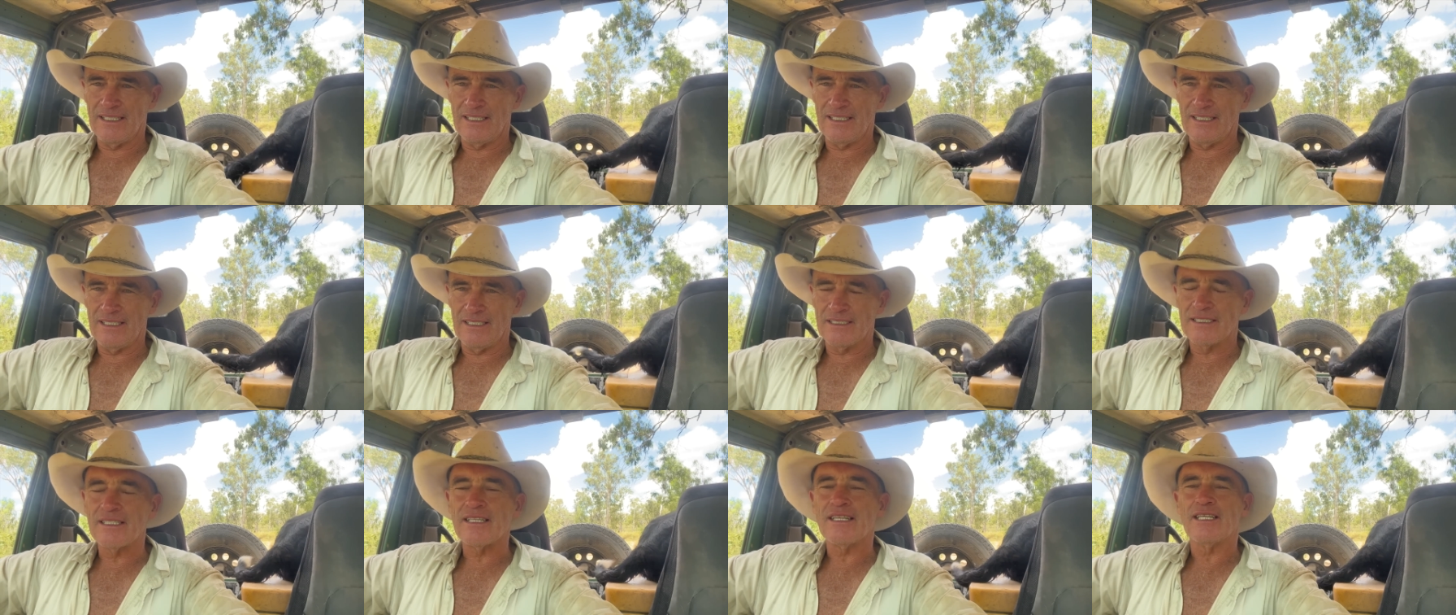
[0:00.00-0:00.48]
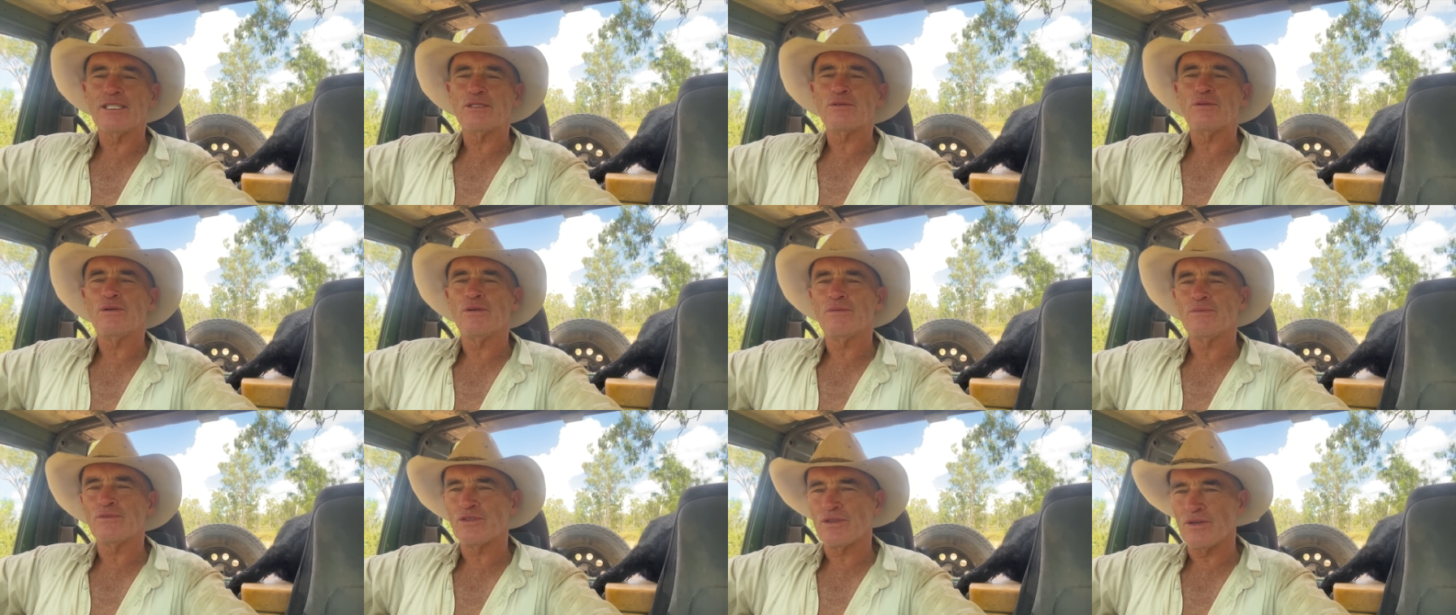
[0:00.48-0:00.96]
So that's
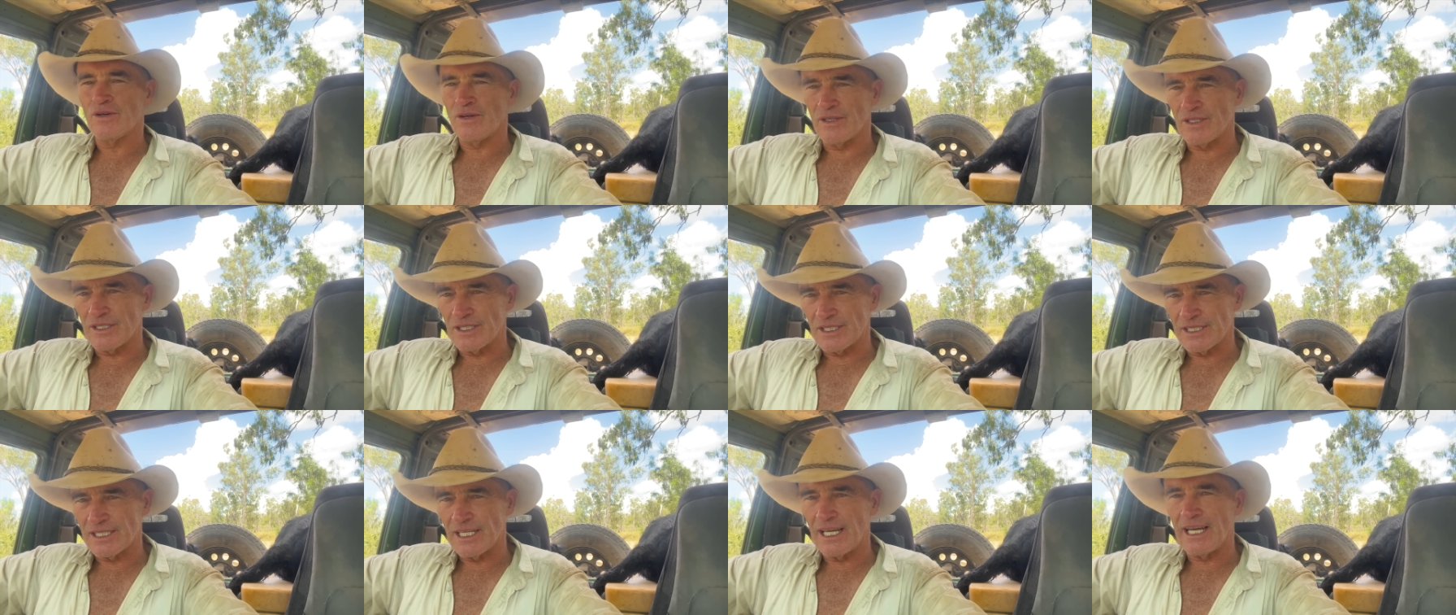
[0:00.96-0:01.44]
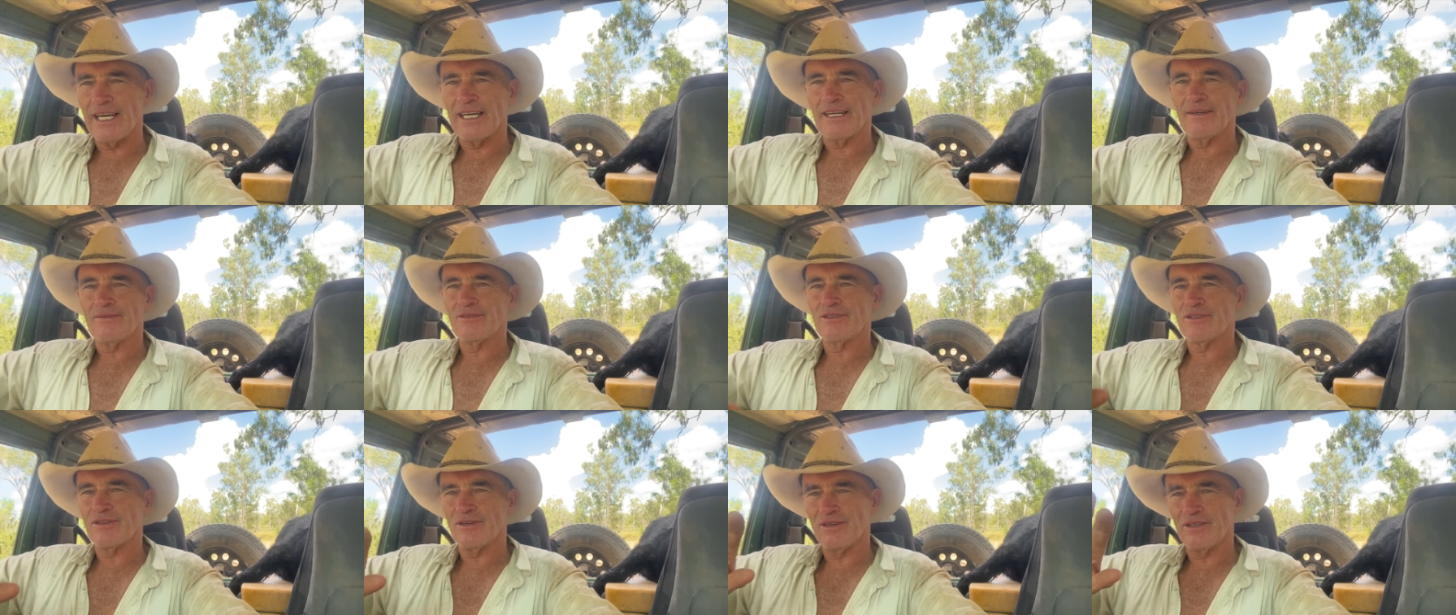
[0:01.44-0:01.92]
what I'm trying to say.
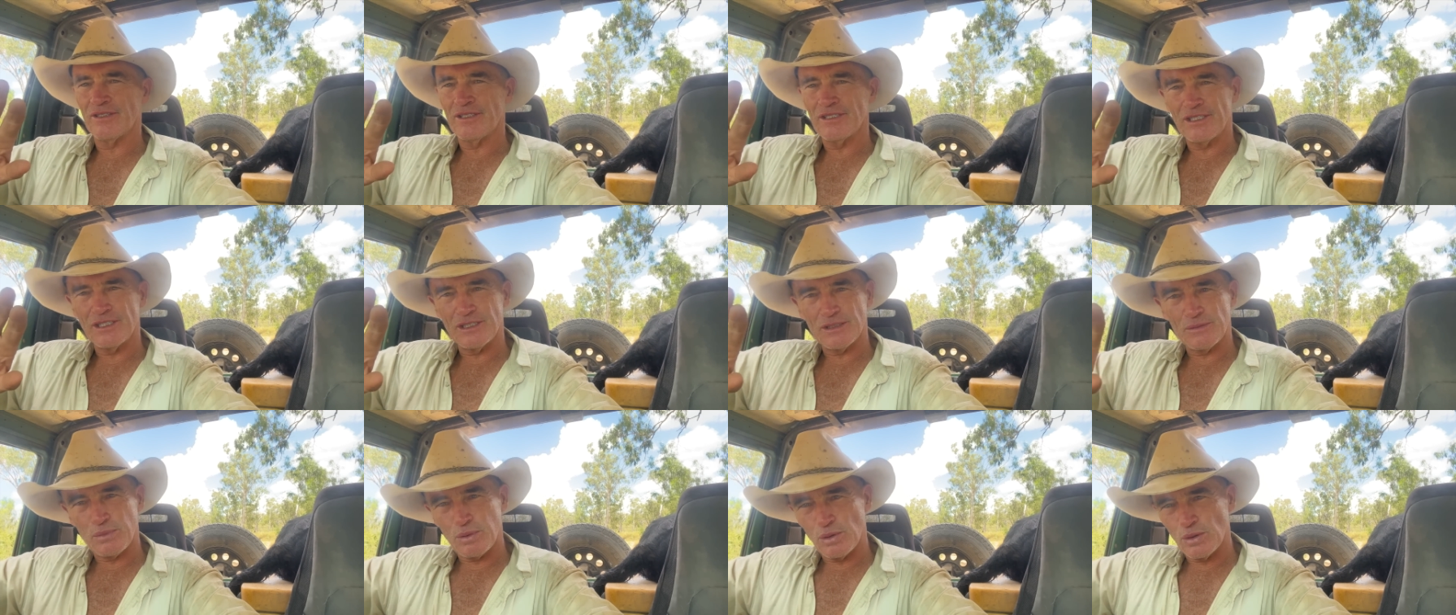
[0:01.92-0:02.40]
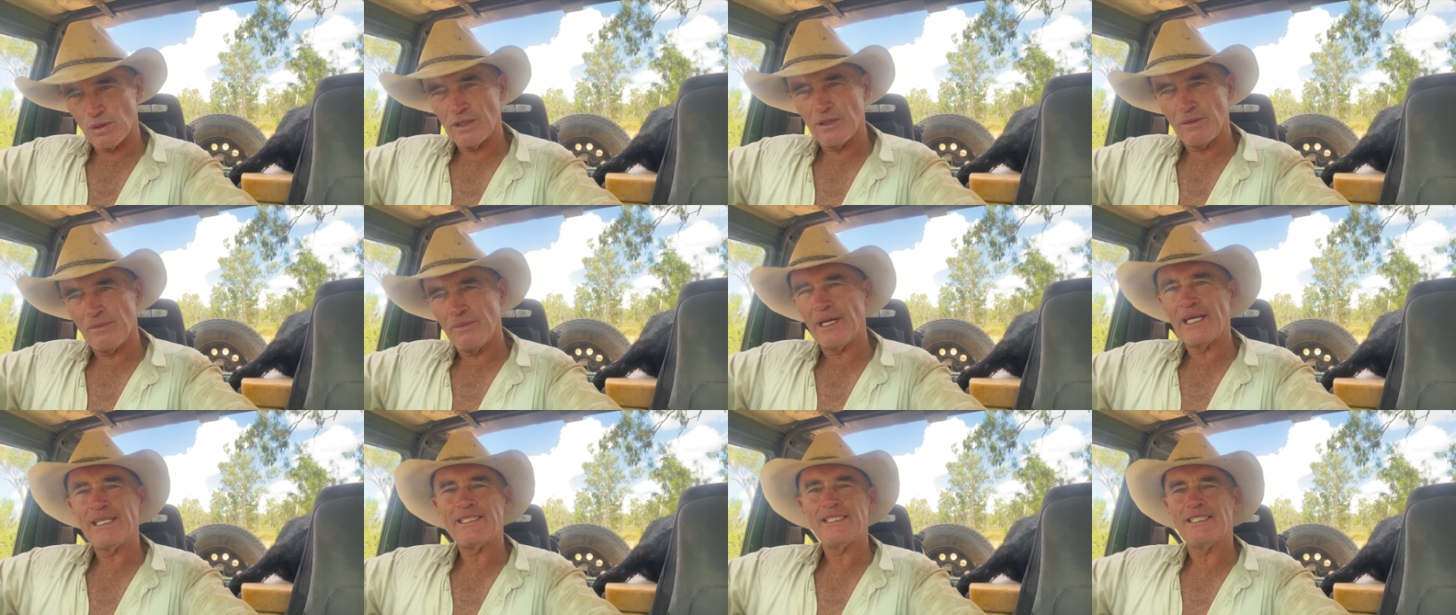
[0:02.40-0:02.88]
I'm trying to just put the
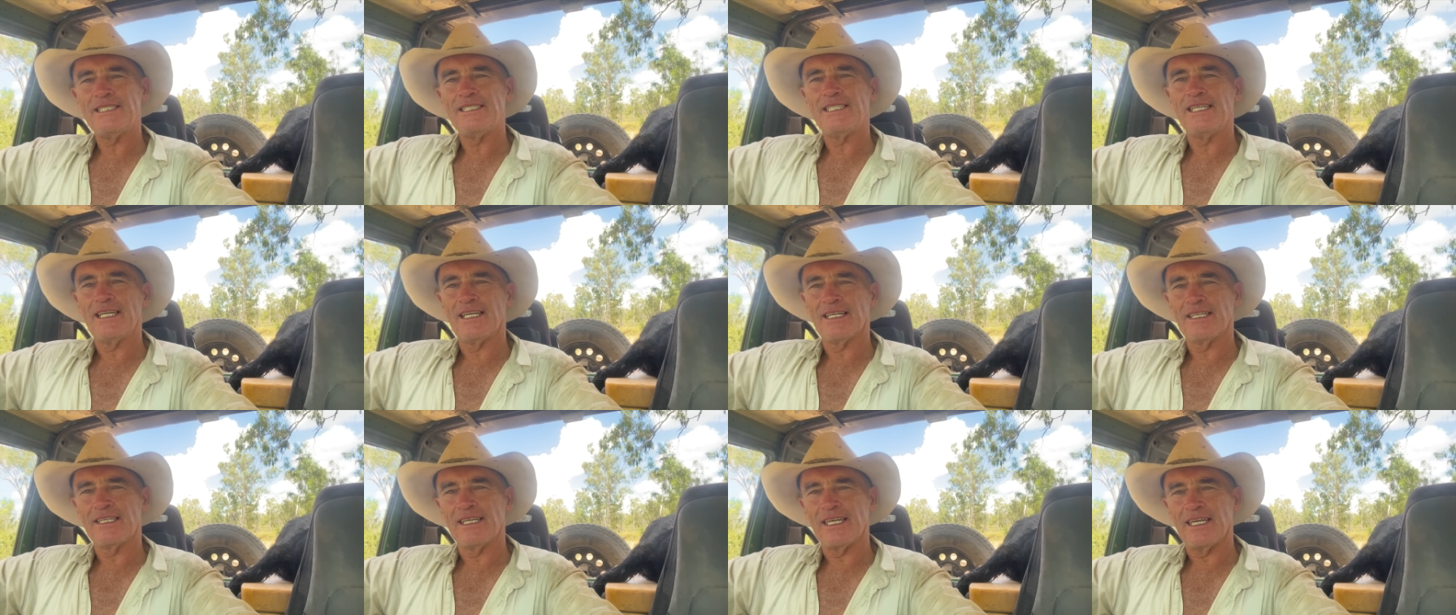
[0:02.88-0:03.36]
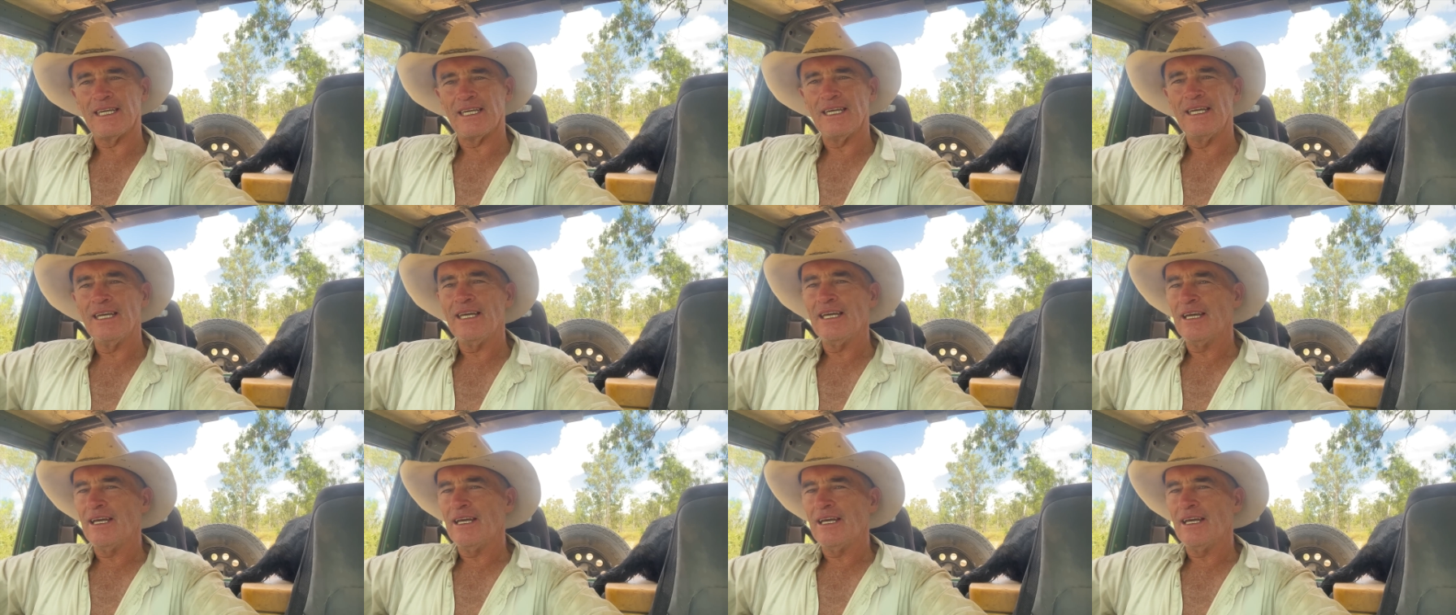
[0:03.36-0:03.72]
message out there